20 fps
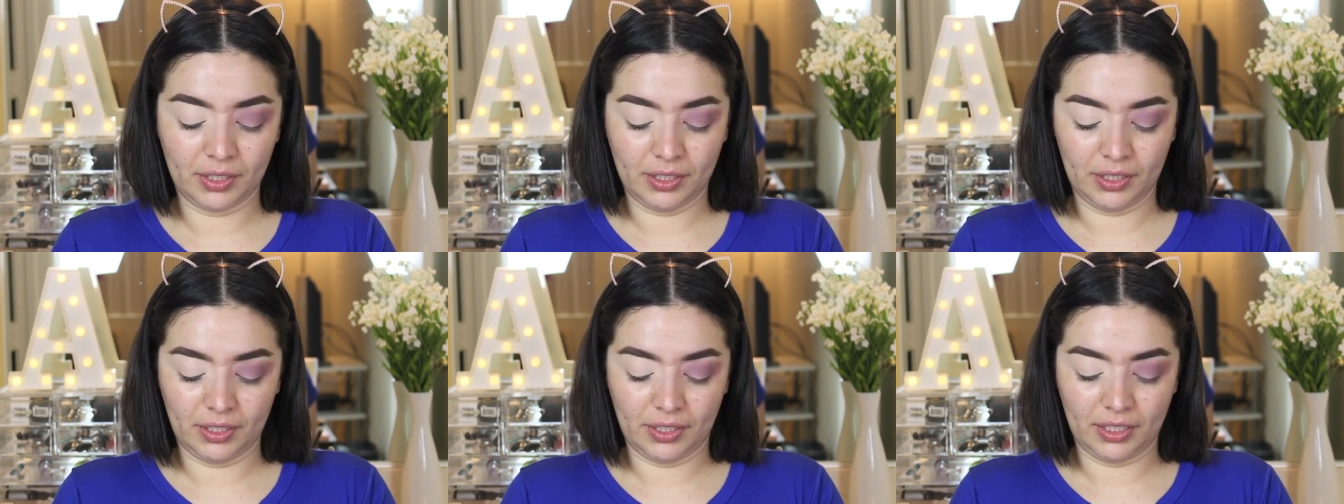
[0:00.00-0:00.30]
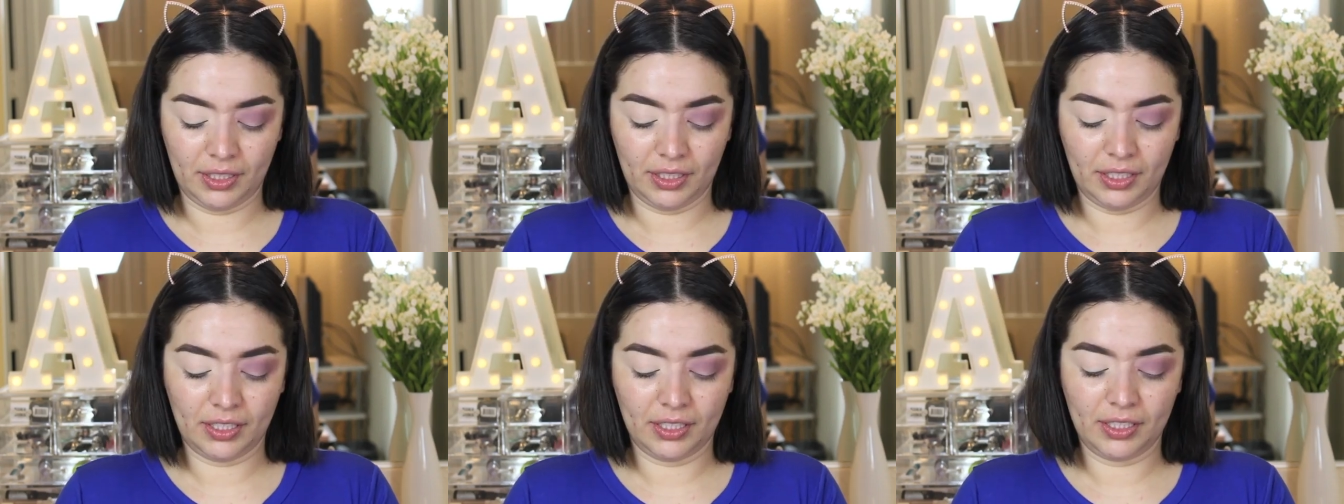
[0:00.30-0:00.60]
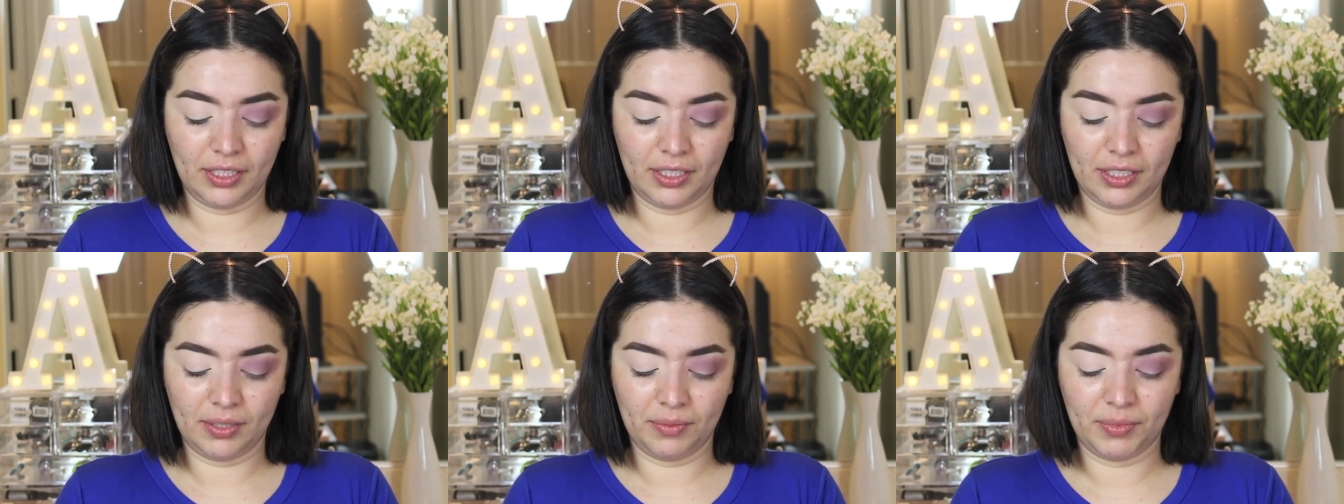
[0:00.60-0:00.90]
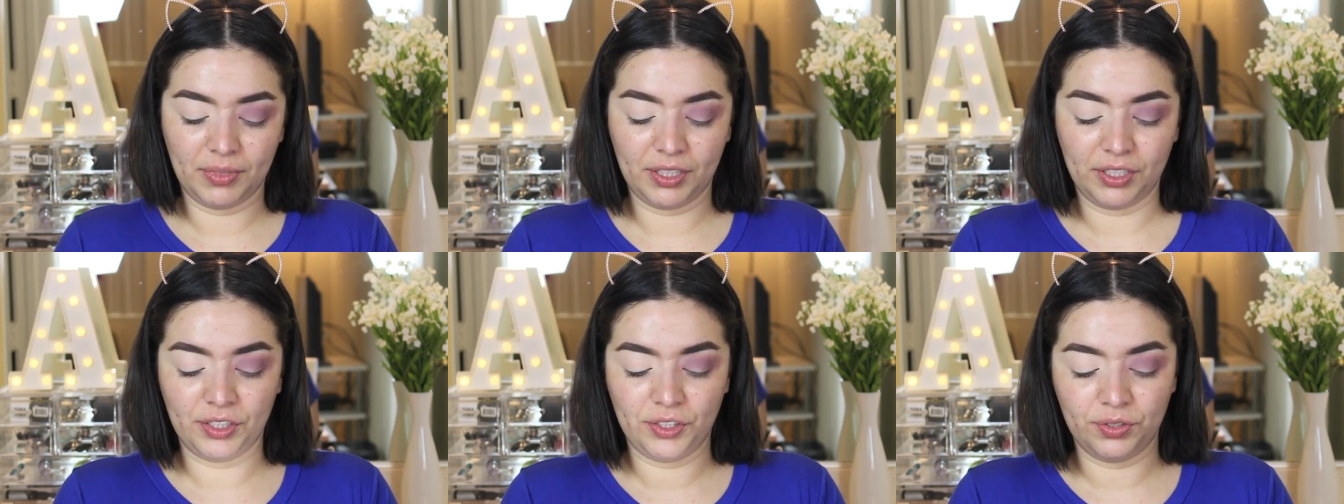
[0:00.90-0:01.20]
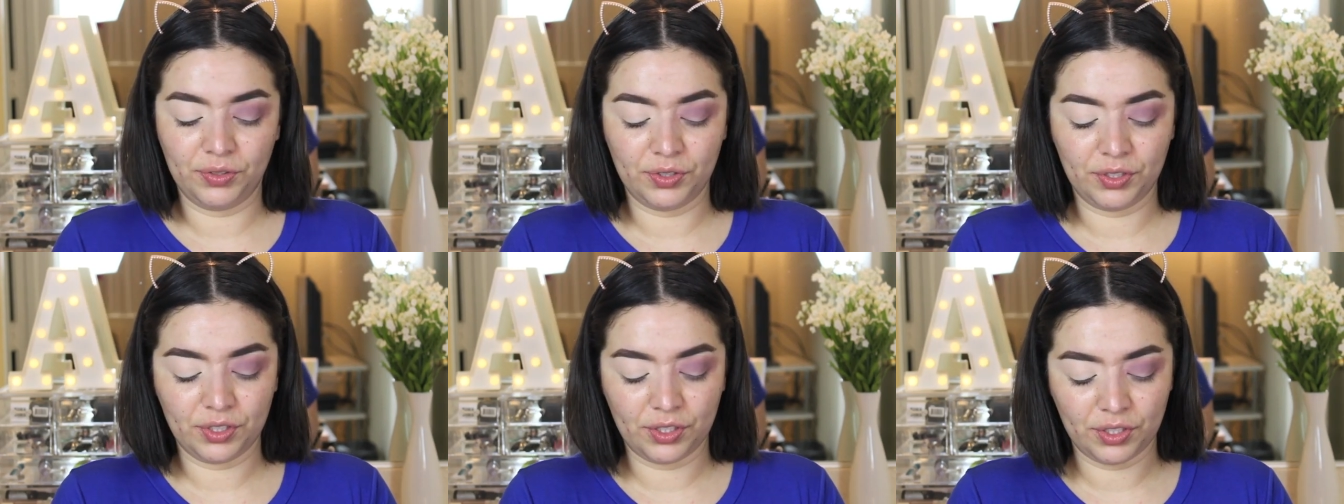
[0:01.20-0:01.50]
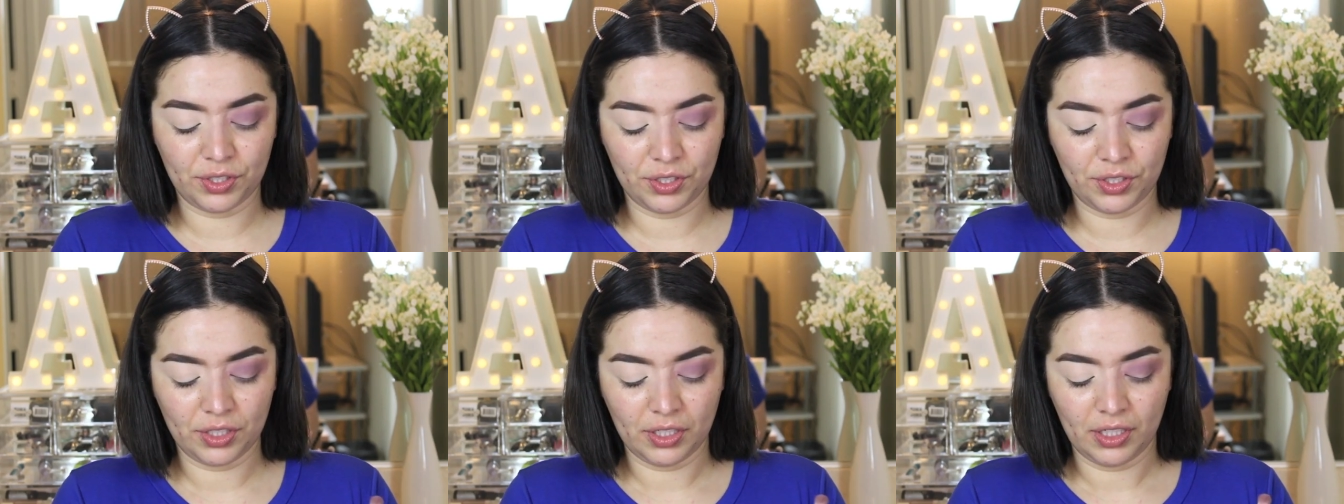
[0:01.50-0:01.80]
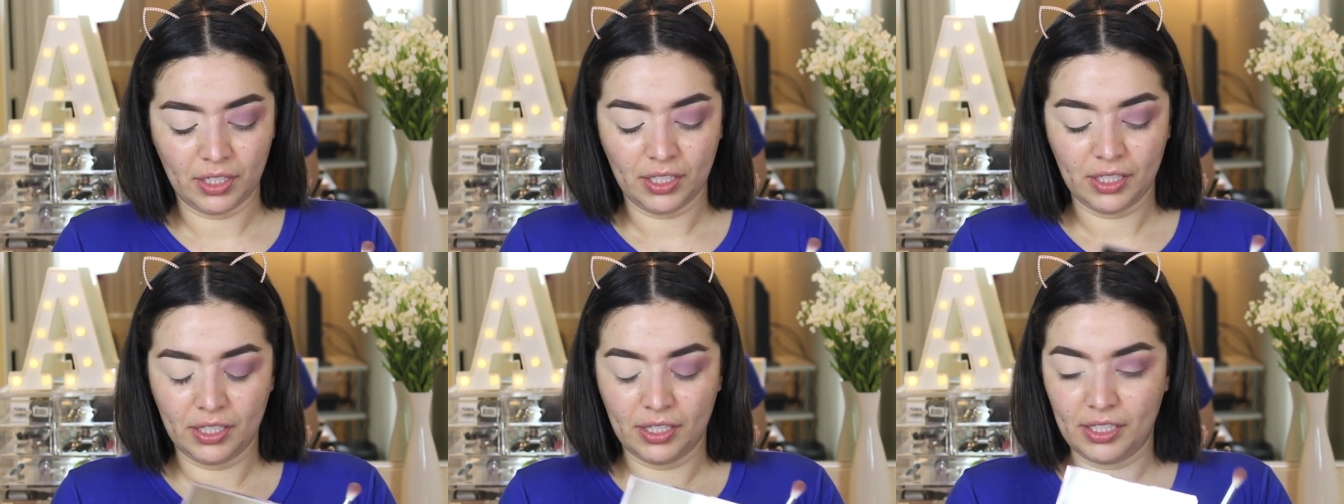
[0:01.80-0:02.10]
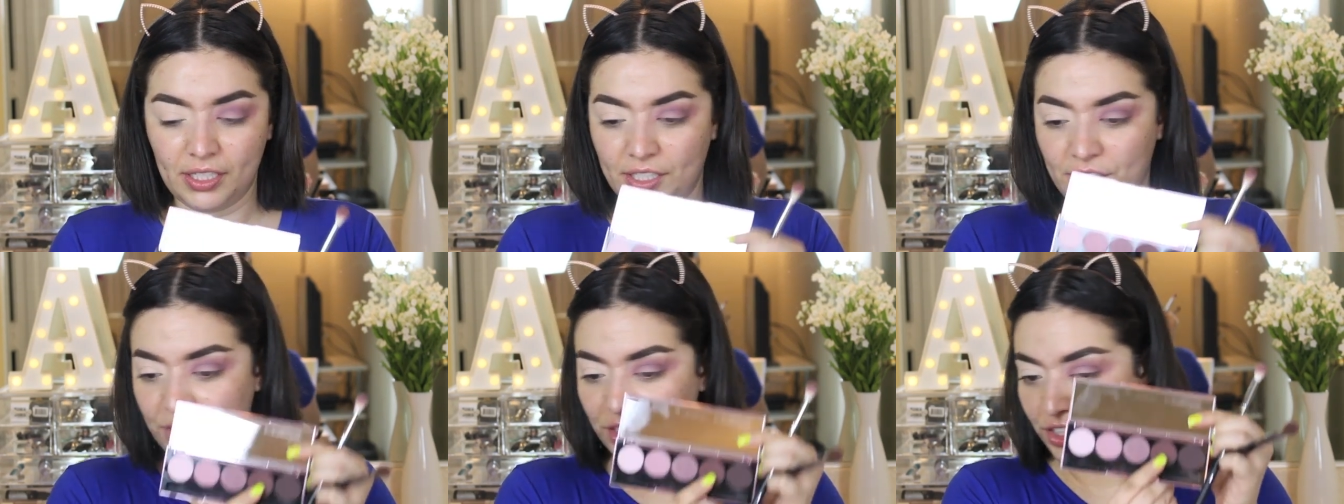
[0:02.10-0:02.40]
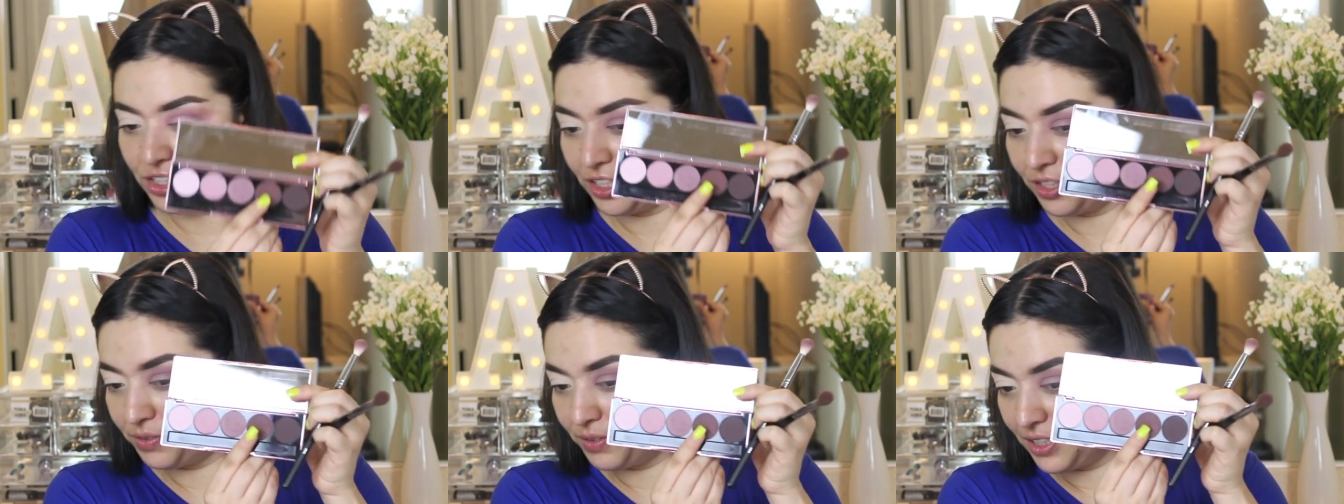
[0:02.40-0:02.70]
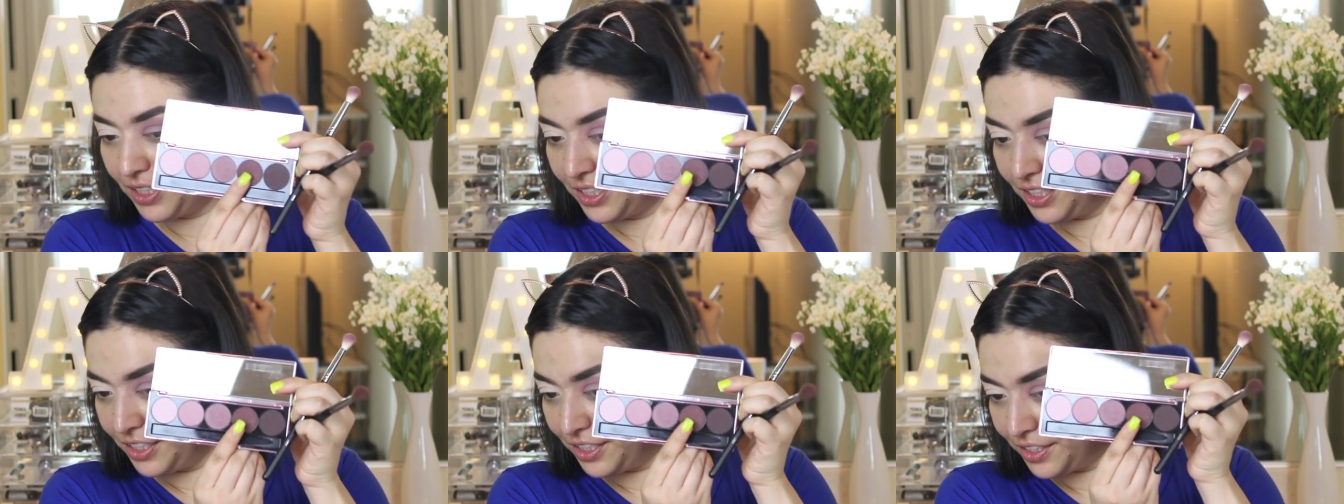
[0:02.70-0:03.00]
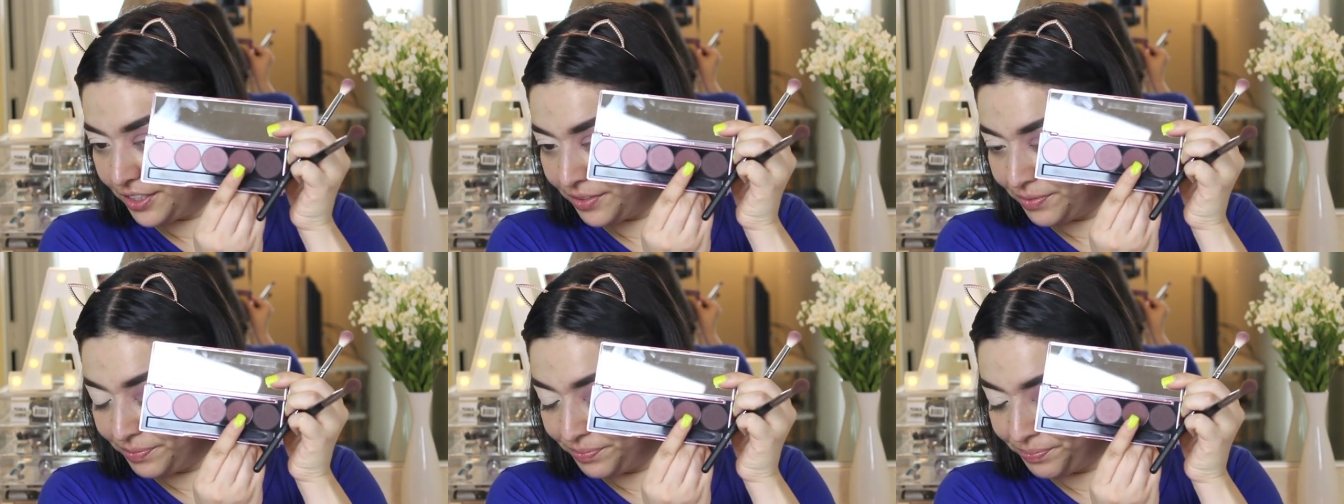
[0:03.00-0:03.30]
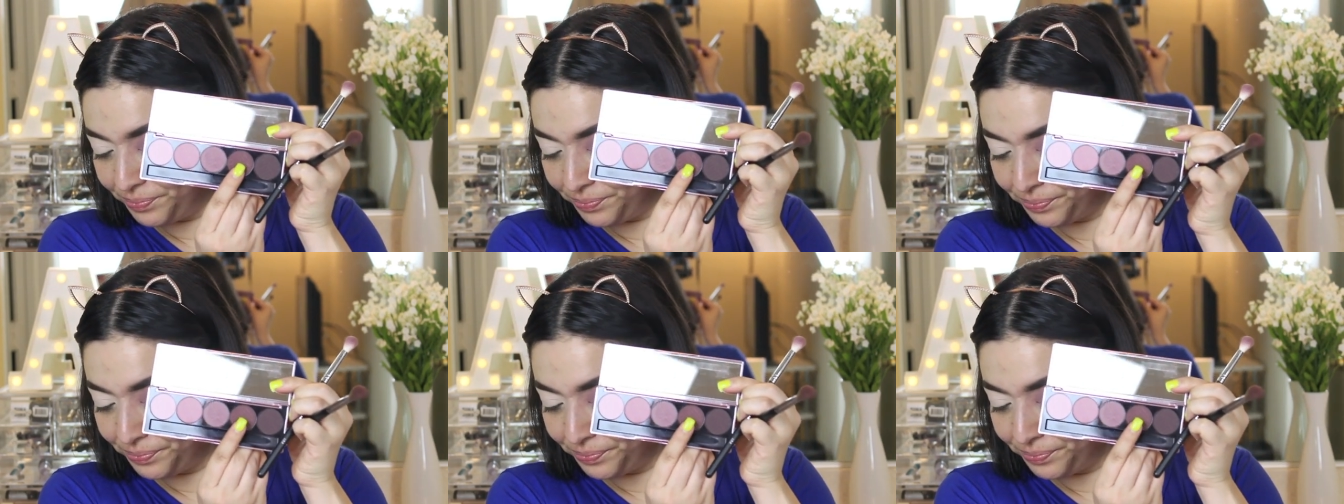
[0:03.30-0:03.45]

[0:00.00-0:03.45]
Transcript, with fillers: And then I'm gonna use this shade right here.